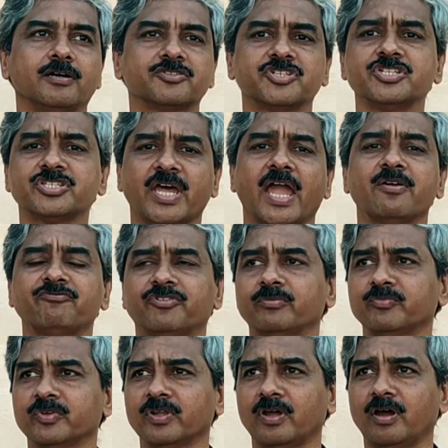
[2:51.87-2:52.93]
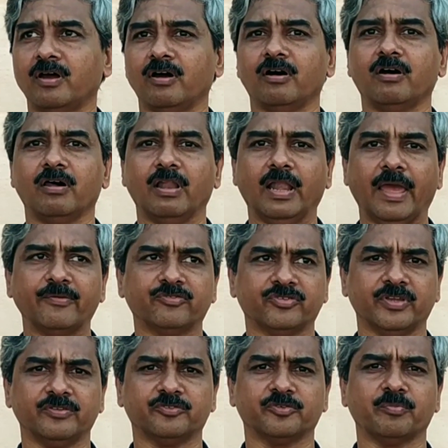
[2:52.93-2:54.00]
since I am from the life
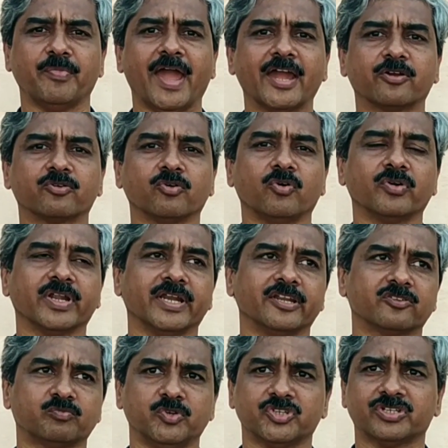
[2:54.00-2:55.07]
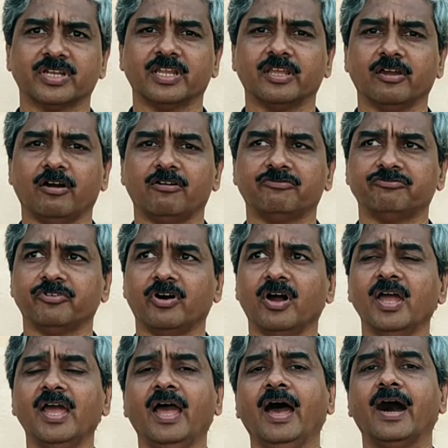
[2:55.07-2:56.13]
science background and especially of
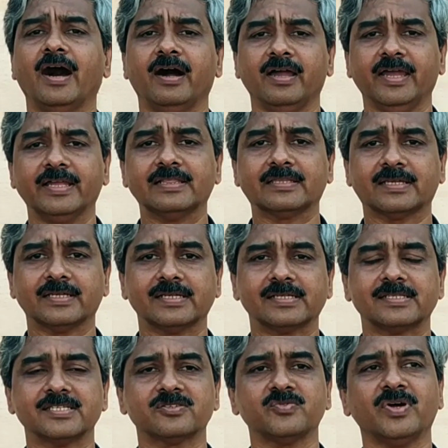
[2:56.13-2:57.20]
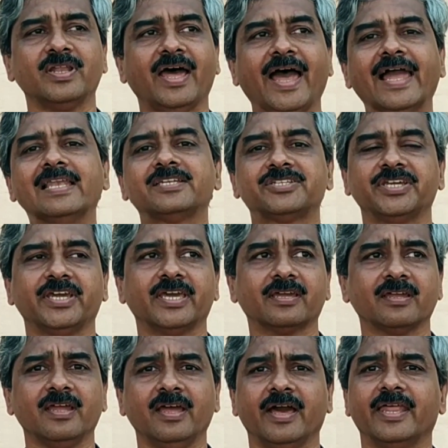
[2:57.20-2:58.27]
healthcare, this one I'll take
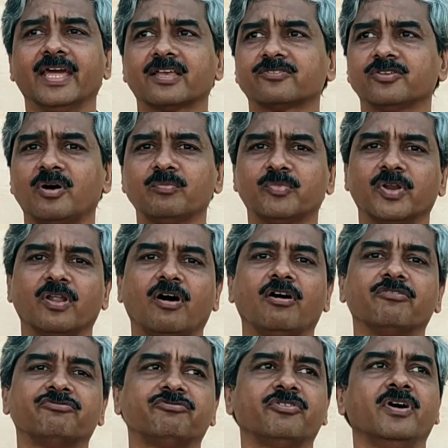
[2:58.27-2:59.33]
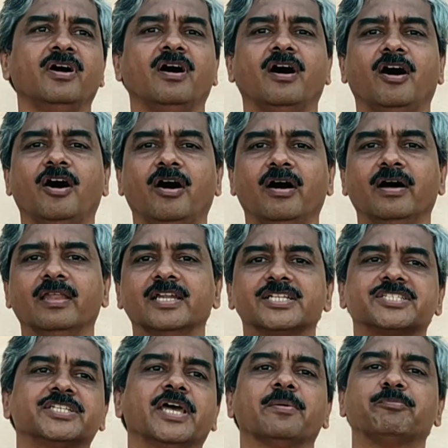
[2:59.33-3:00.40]
an example of,
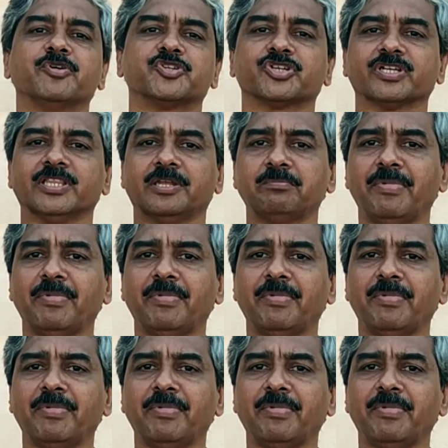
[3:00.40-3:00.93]
let's say a particular